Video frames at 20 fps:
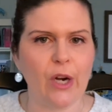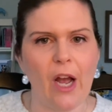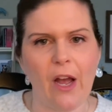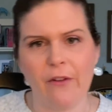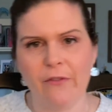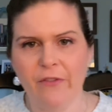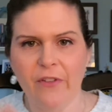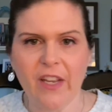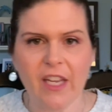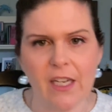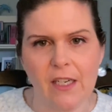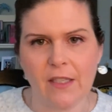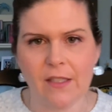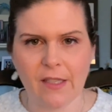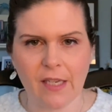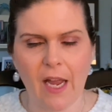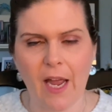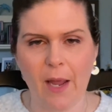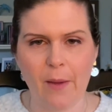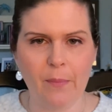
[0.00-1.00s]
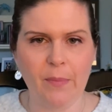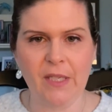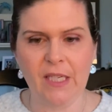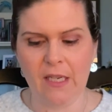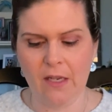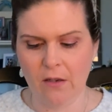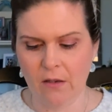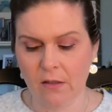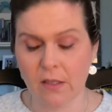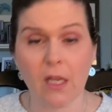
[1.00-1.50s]
oven type
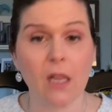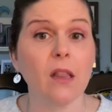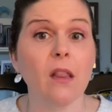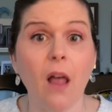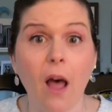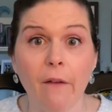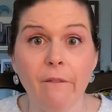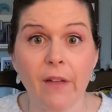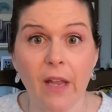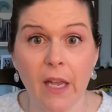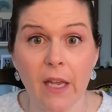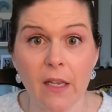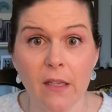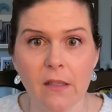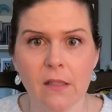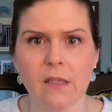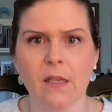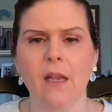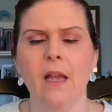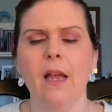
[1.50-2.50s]
deals. Love it.